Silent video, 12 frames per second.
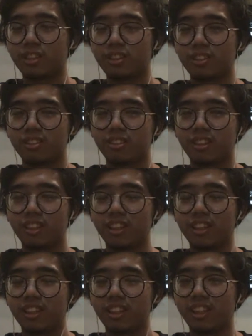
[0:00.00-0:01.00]
He likes
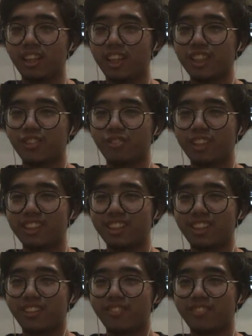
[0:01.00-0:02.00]
facing up
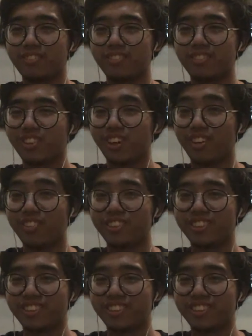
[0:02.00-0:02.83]
a lot too often.